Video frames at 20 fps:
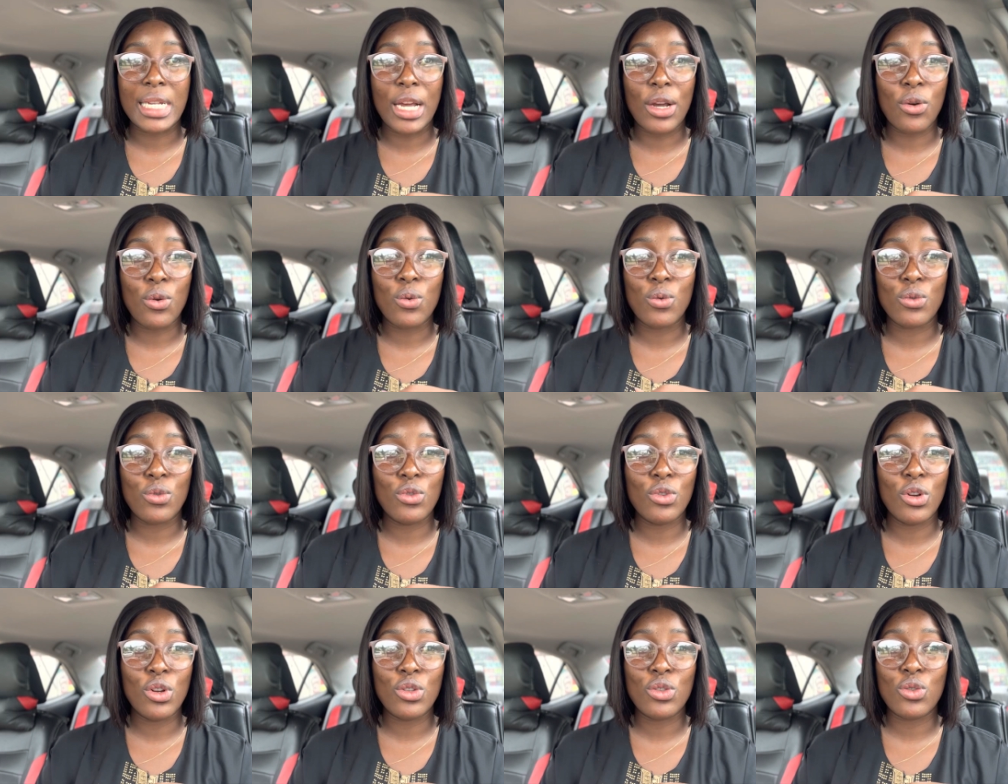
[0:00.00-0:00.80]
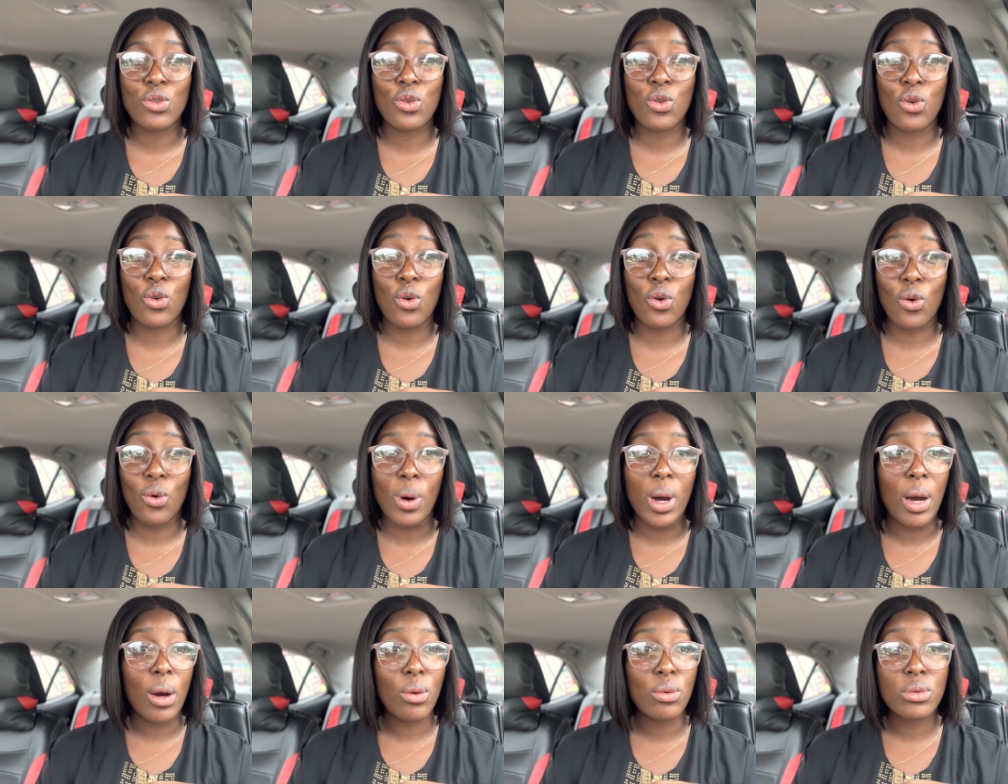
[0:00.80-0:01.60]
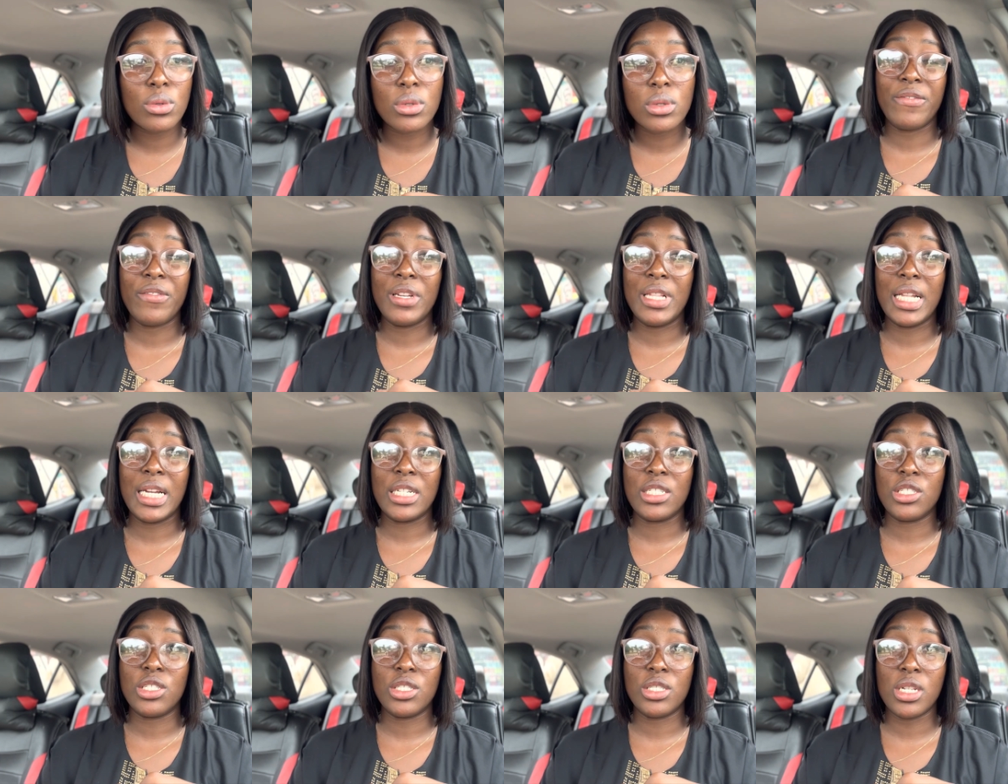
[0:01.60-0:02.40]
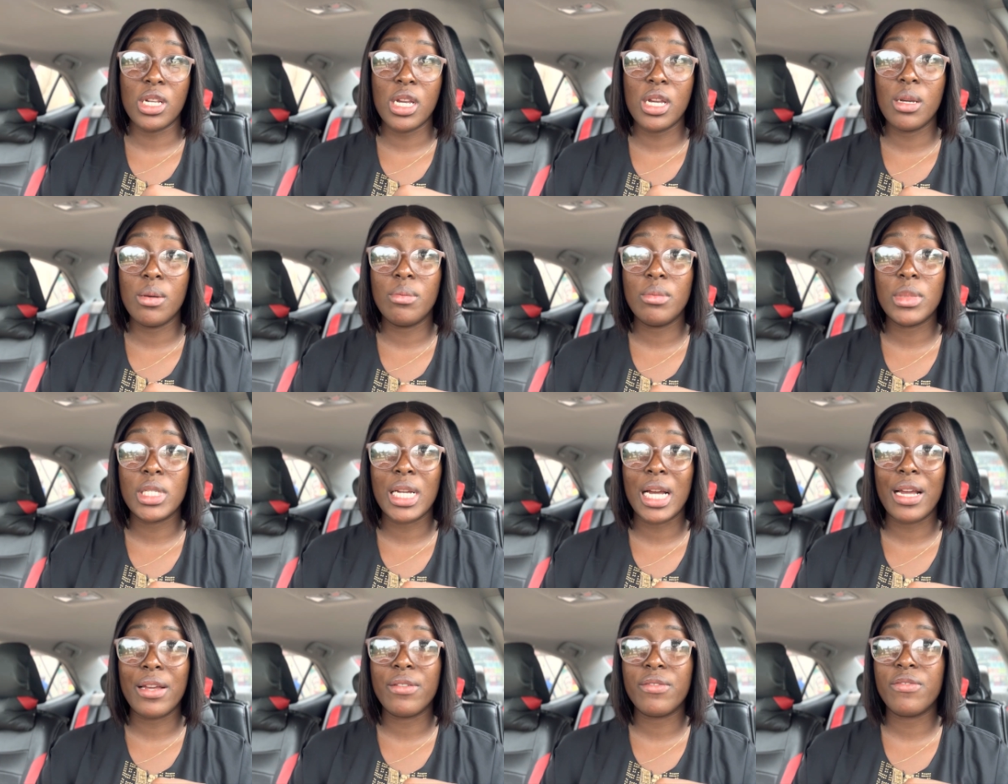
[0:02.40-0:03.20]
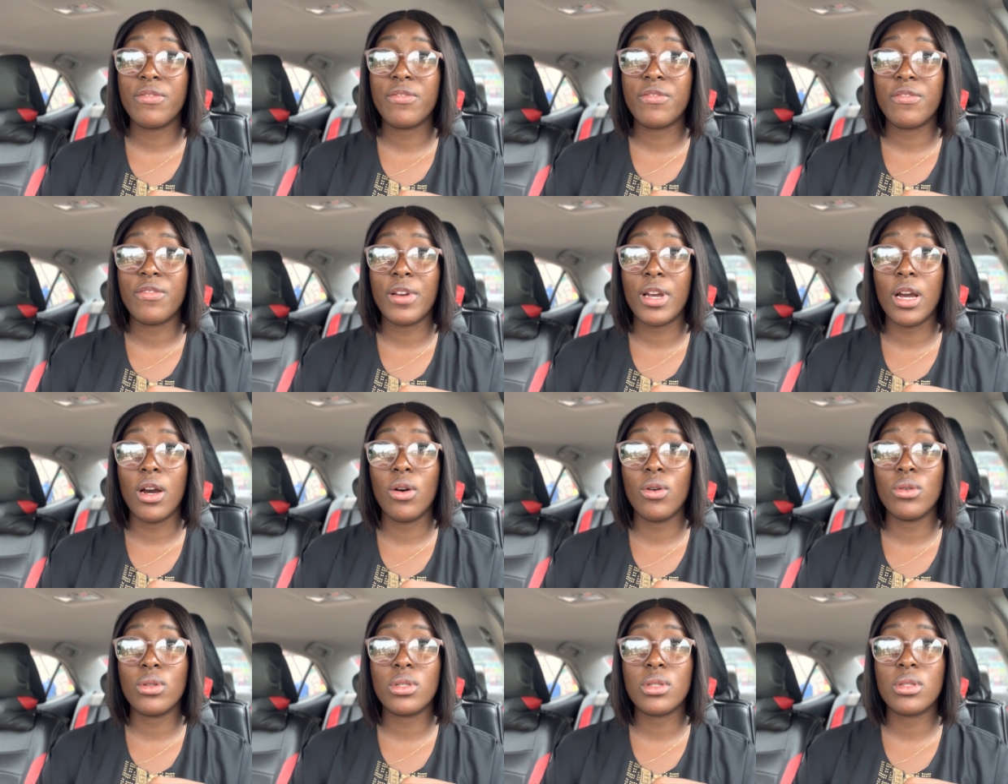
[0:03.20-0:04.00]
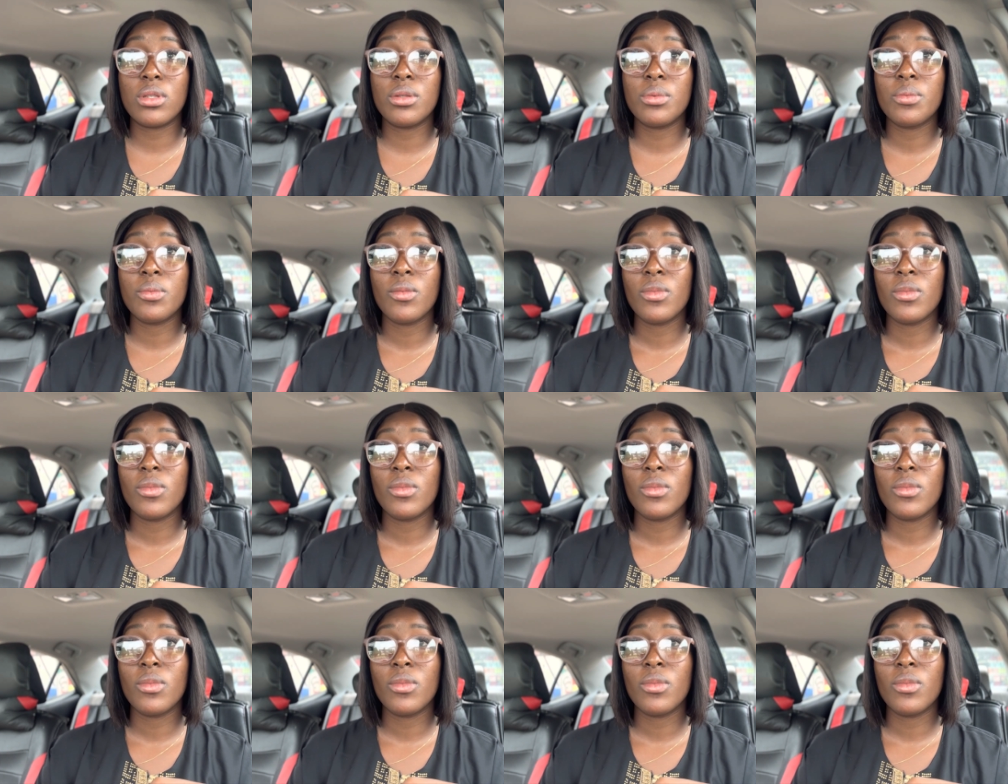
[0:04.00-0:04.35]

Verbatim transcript: I could not go out. I feel ashamed. I felt